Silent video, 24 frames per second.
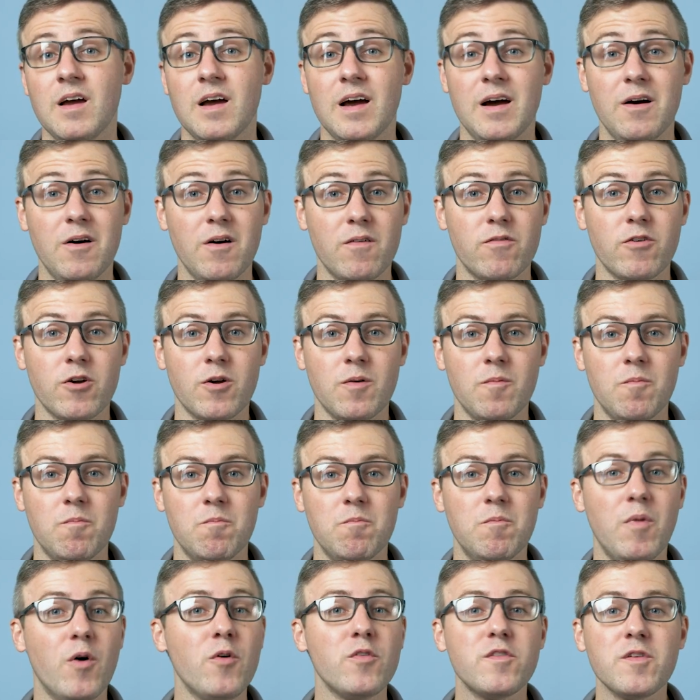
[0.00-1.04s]
However,
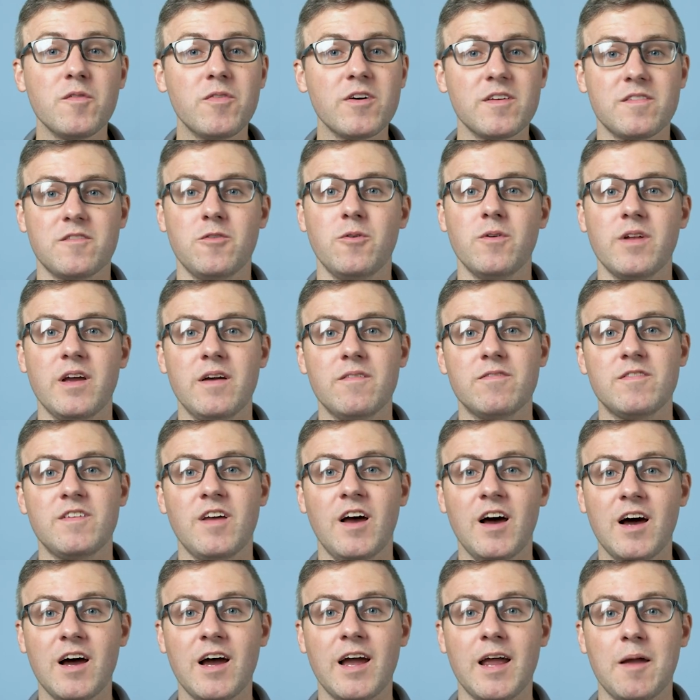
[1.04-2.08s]
most of us don't have
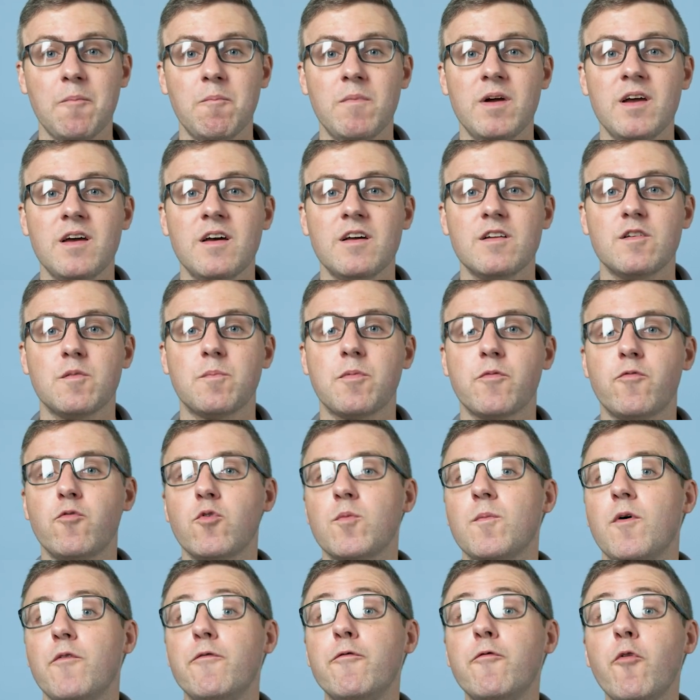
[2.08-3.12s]
time to
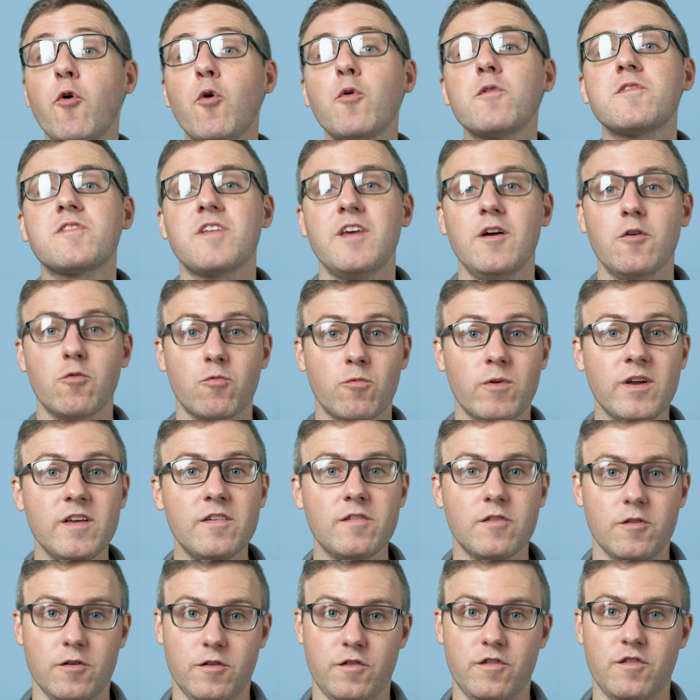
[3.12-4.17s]
perform a full-scale
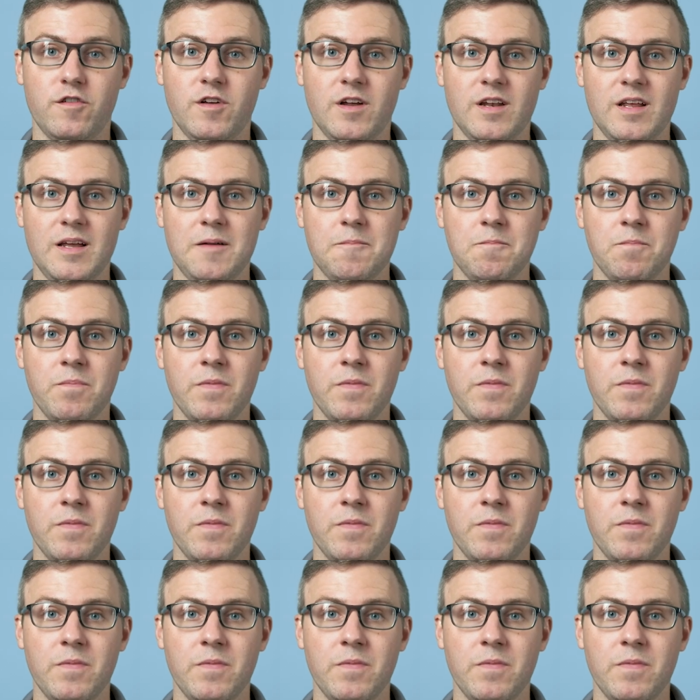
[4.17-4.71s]
research study.